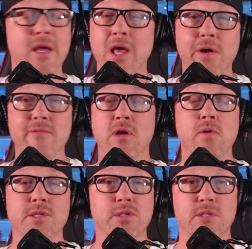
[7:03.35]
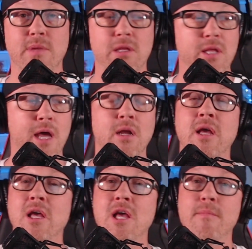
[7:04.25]
I don't have any questions about that.
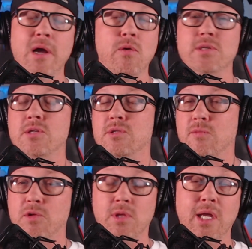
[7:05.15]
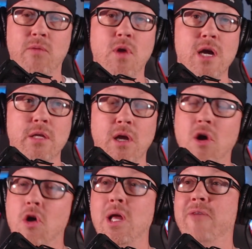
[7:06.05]
My questions are with Lincoln Riley
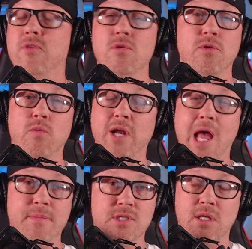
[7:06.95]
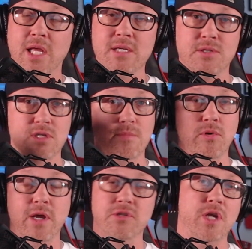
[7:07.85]
all have to do with what happens in late December
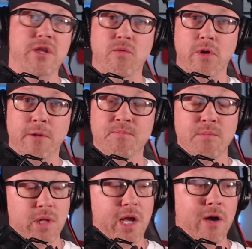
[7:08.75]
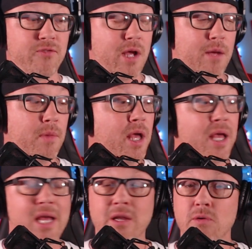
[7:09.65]
and January, playoff time.
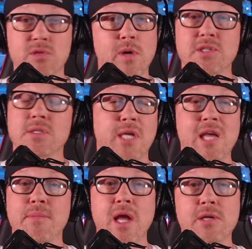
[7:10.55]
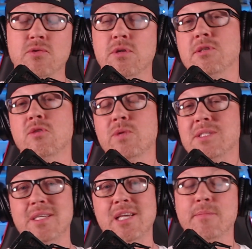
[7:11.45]
Those questions can't be answered until we
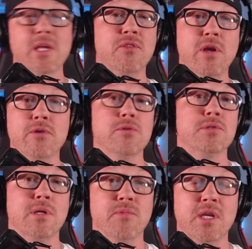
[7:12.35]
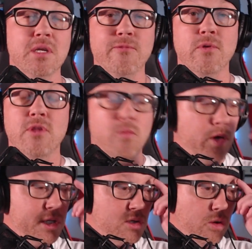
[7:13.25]
see him get there and do something different than what
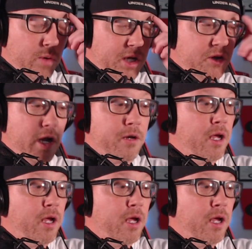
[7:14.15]
he's already done.